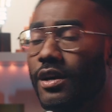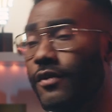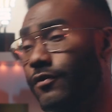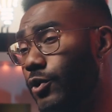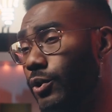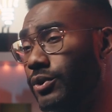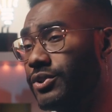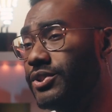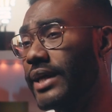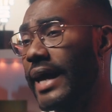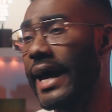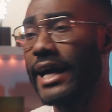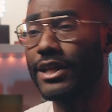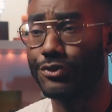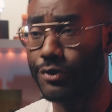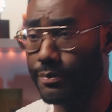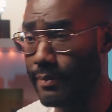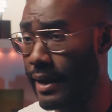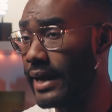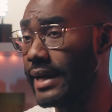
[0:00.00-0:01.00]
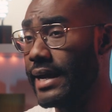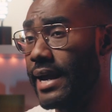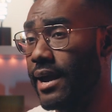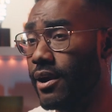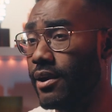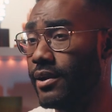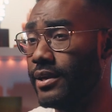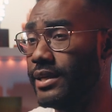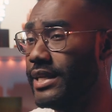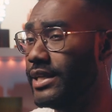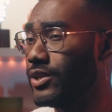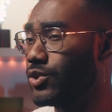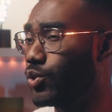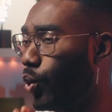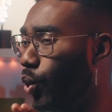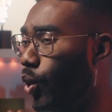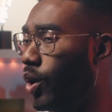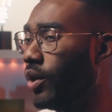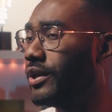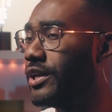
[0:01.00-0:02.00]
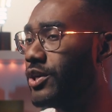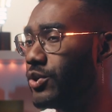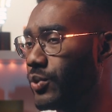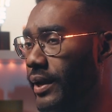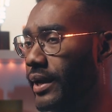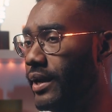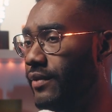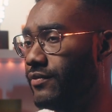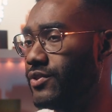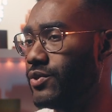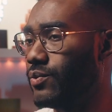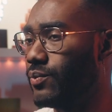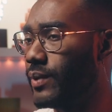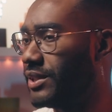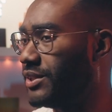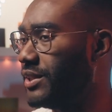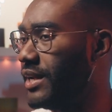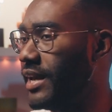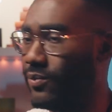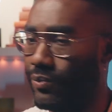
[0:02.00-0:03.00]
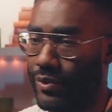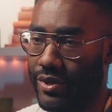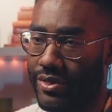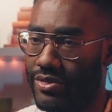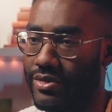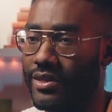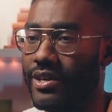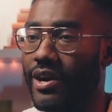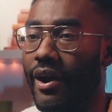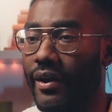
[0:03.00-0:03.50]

Of course, ads from any era need quality creative to resonate with the